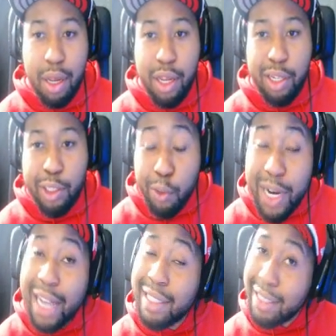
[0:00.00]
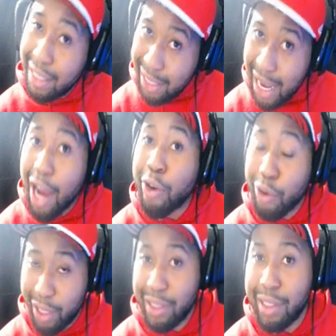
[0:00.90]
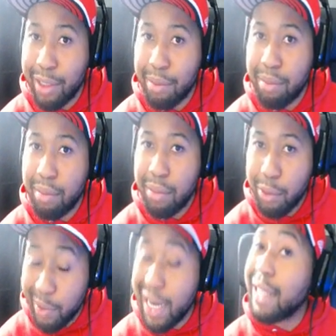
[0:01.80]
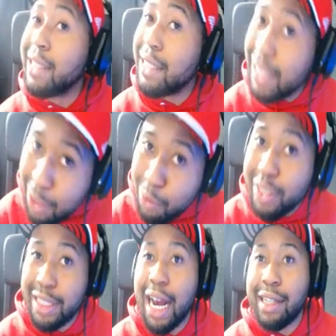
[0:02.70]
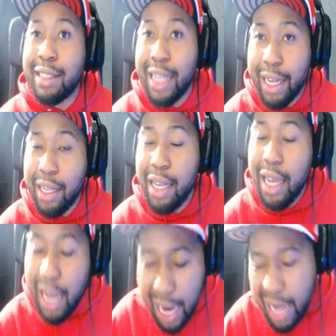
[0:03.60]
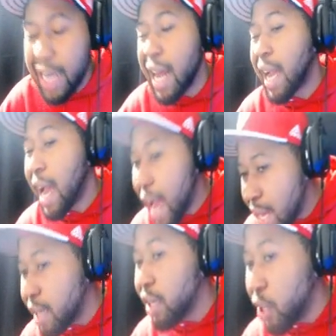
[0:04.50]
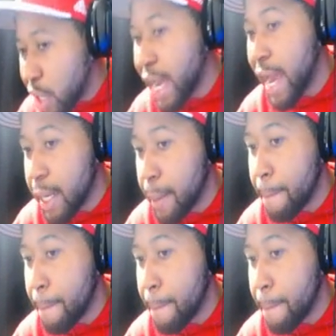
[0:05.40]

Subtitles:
So when I see y'all criticism, when I see what y'all say, and then I kind of look at it,